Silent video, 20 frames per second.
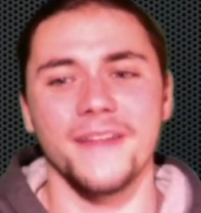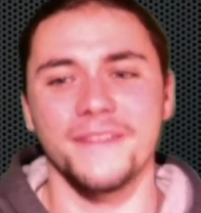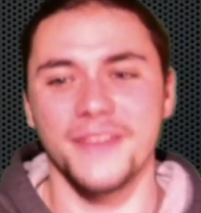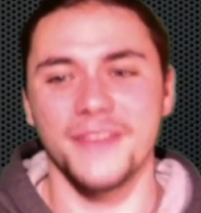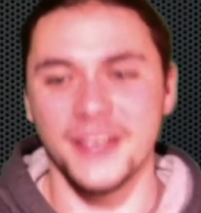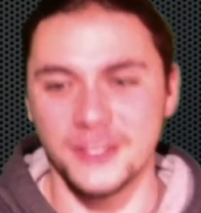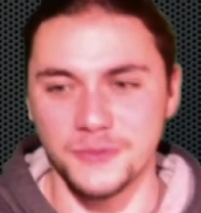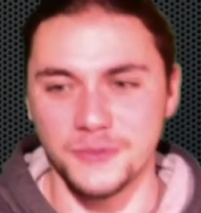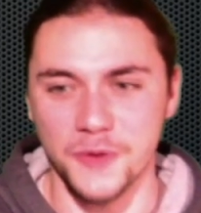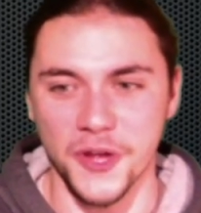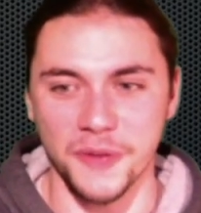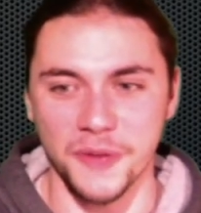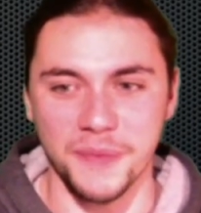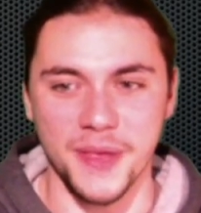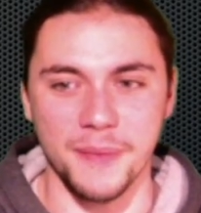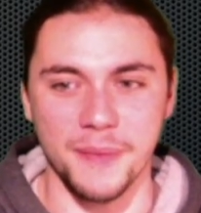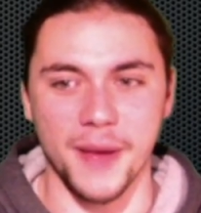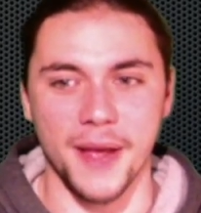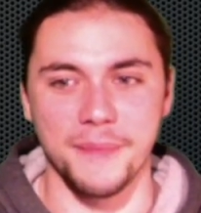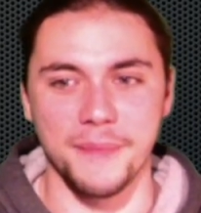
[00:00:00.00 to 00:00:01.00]
This would
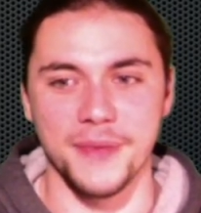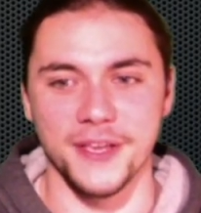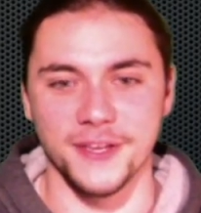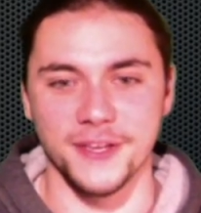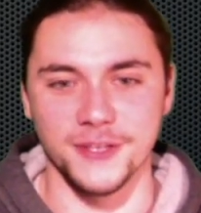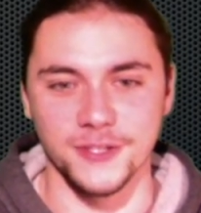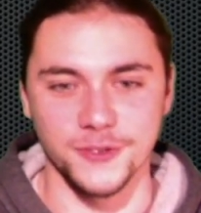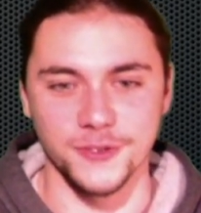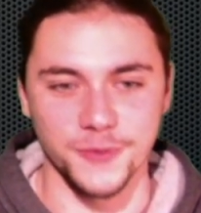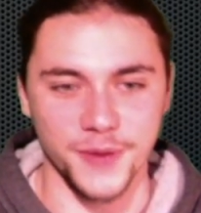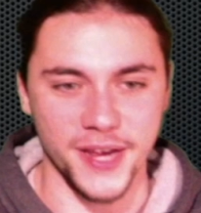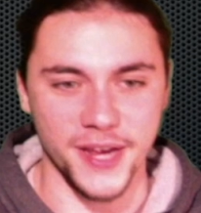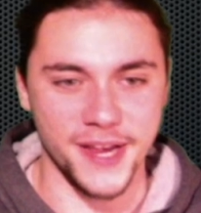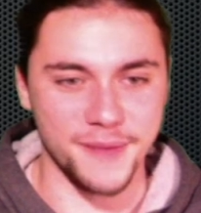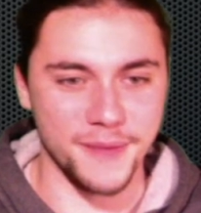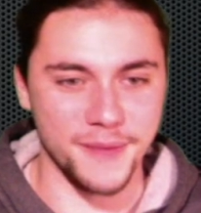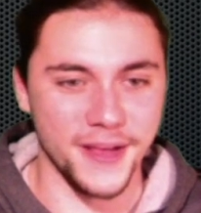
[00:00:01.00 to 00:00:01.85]
be my biggest dream.